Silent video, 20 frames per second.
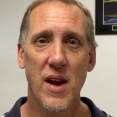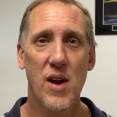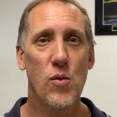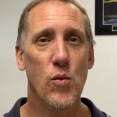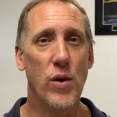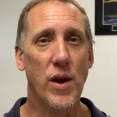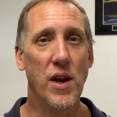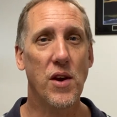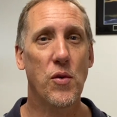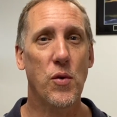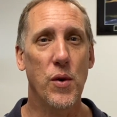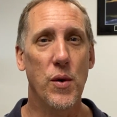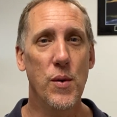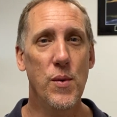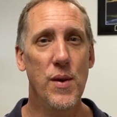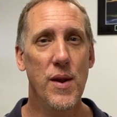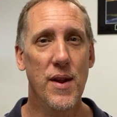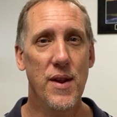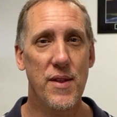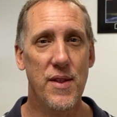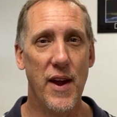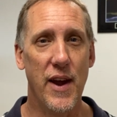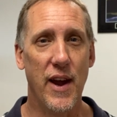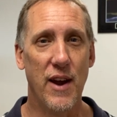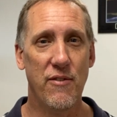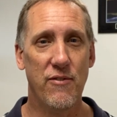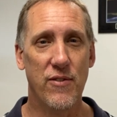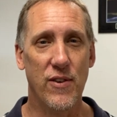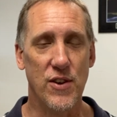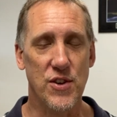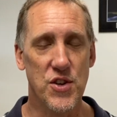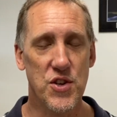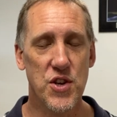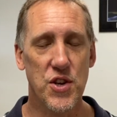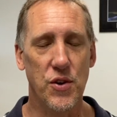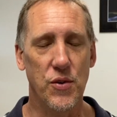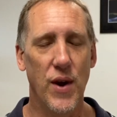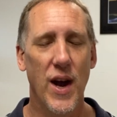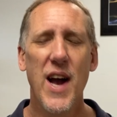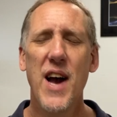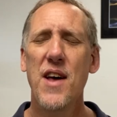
recruit their first 2.